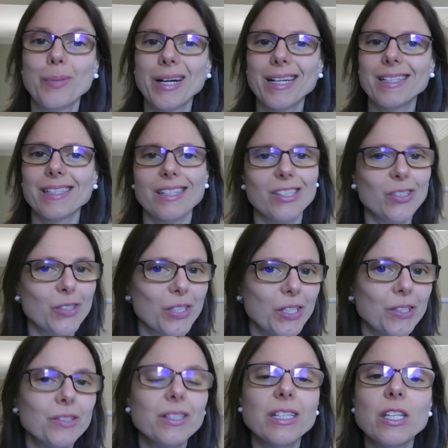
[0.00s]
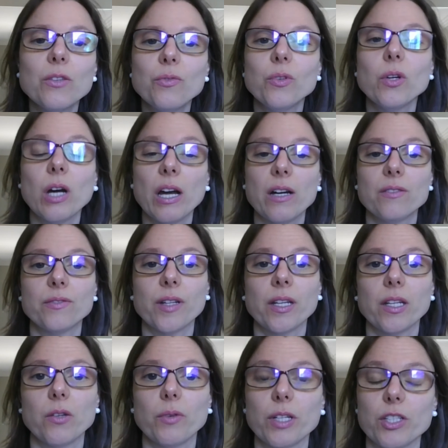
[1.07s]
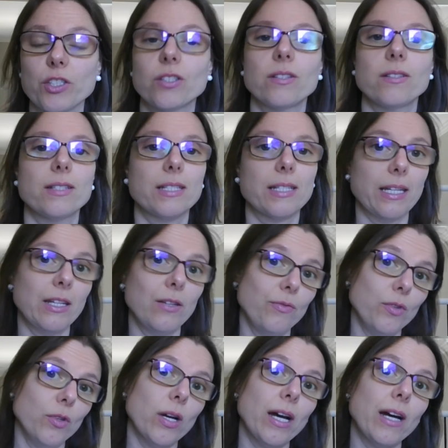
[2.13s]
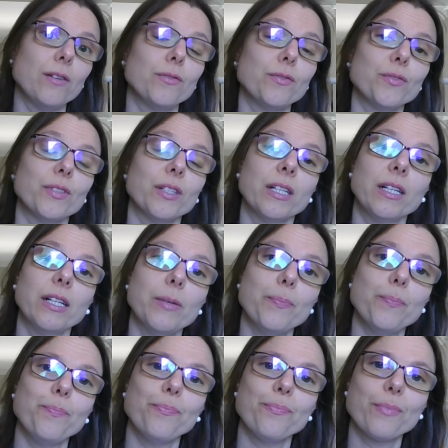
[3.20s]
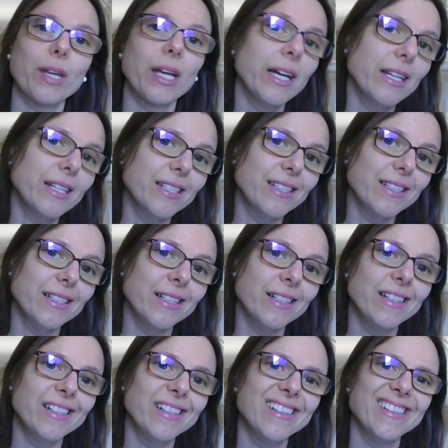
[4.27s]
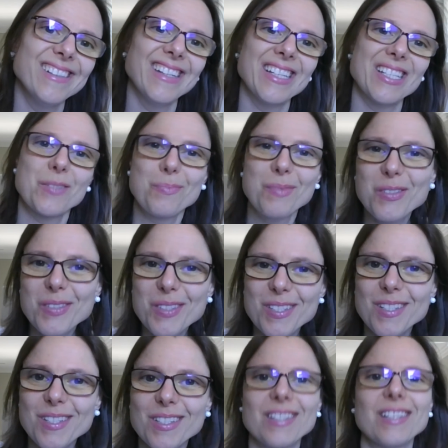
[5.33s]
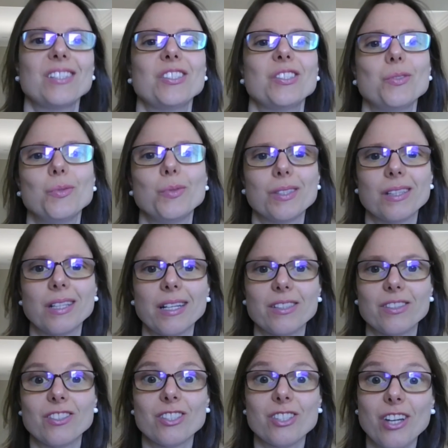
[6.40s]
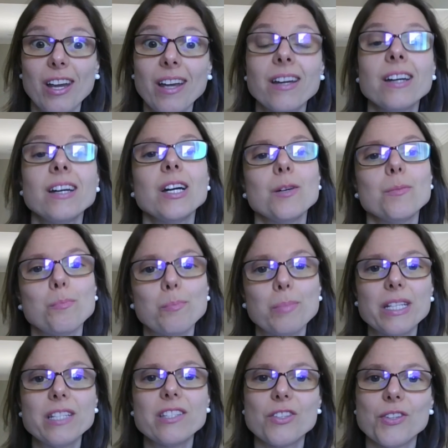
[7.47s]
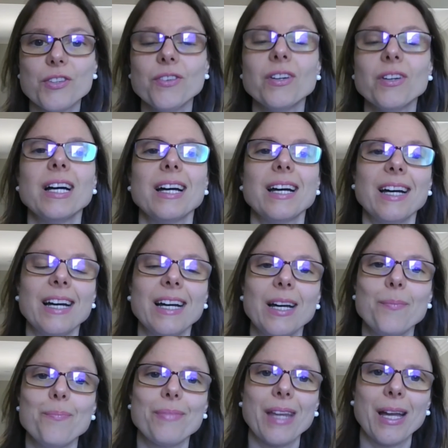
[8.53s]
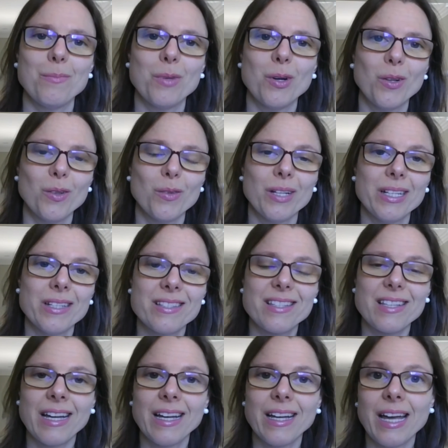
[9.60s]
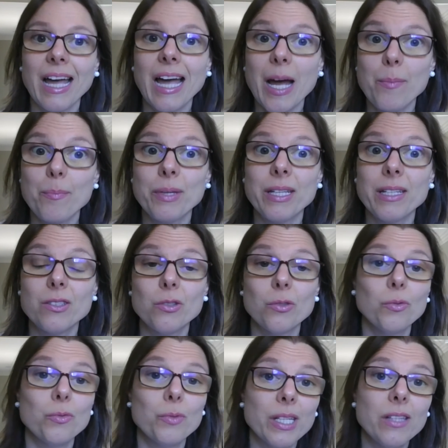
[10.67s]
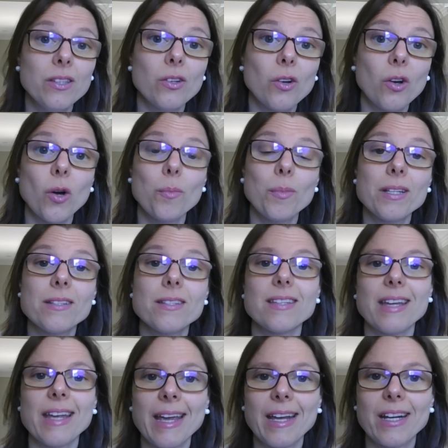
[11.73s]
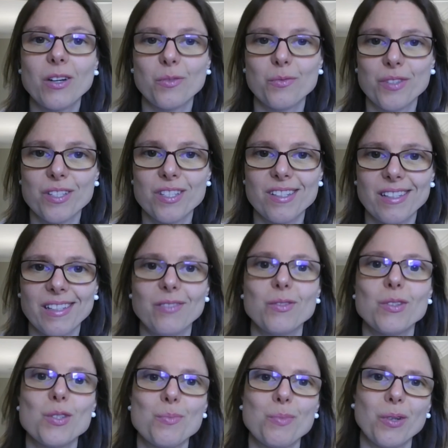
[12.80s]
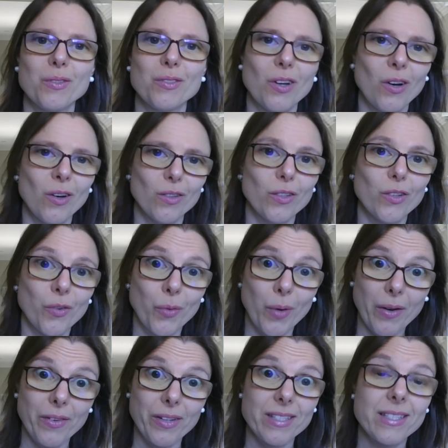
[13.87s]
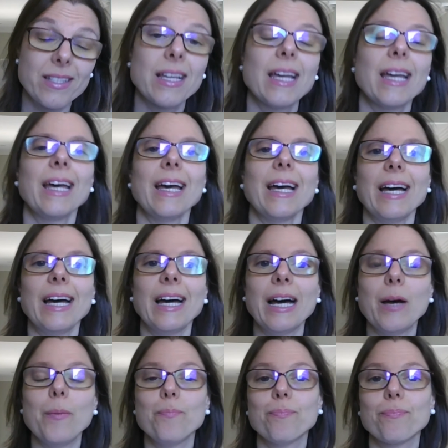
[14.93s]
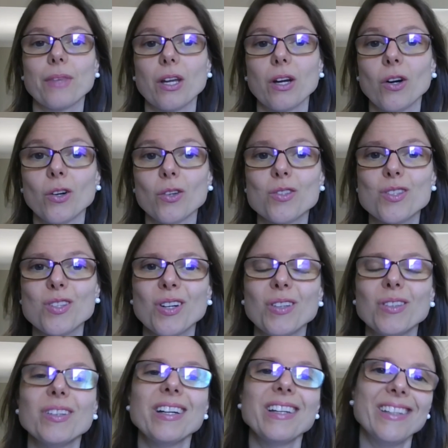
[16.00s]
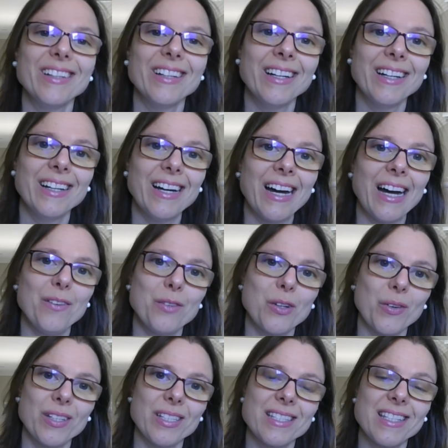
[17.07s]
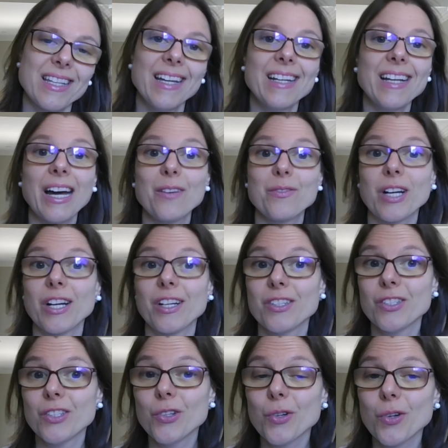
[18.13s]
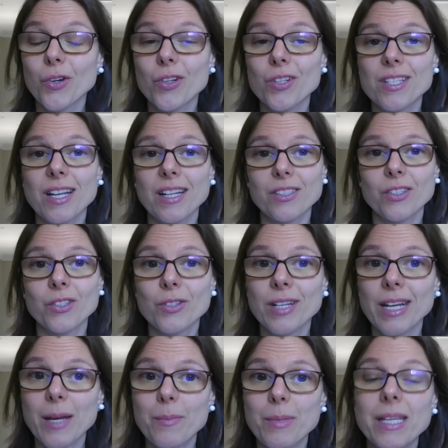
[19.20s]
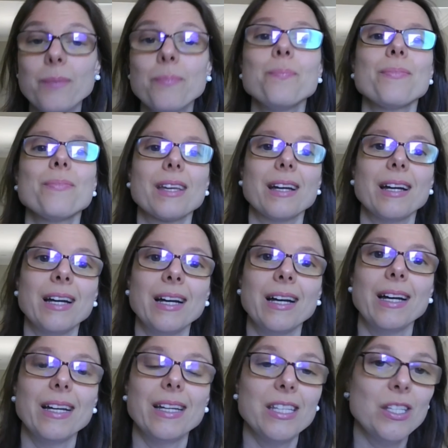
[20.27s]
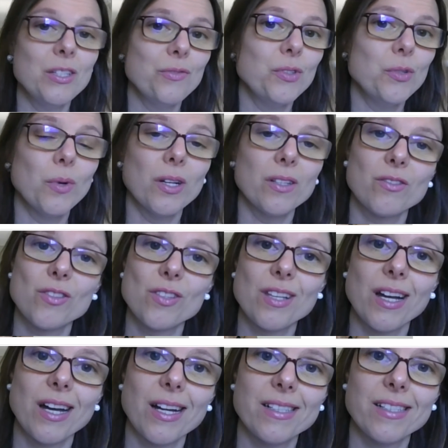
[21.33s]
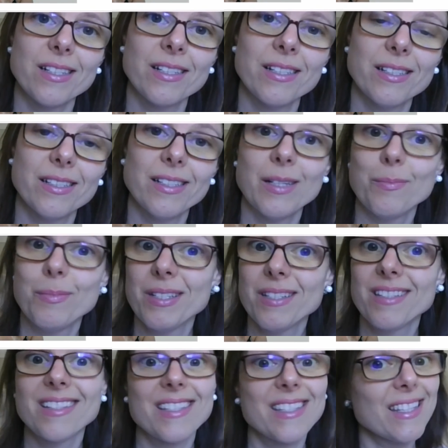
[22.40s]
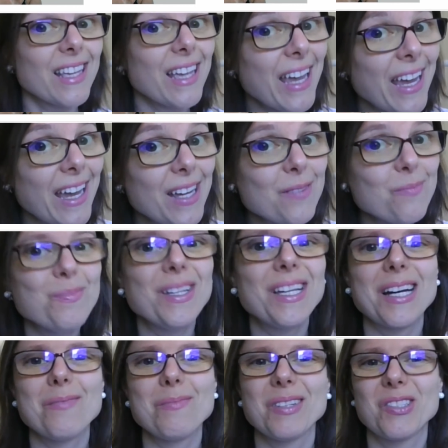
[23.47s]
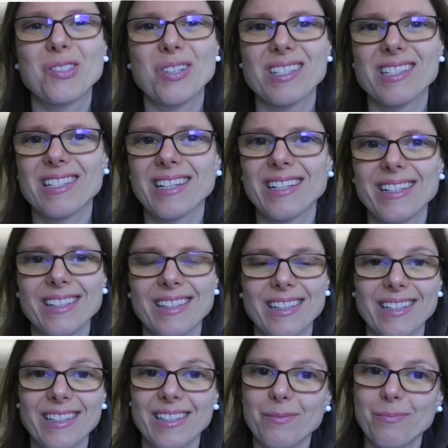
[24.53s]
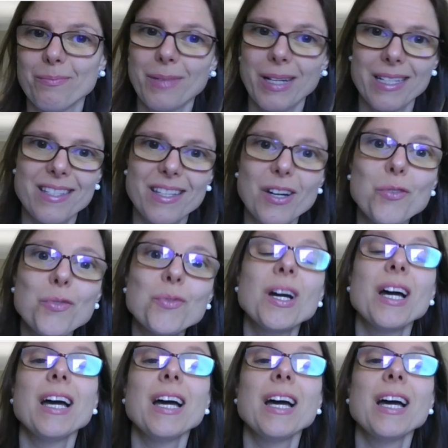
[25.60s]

But you know, if you have any questions, if you have um, any uh, experiences that you would like to share, please do. Um, I'm always uh, happy to read your comments and obviously respond all your queries. Um, also, uh, I've already said I've got a new course at Udemy uh, if you want to start a, a business and become a translator like myself,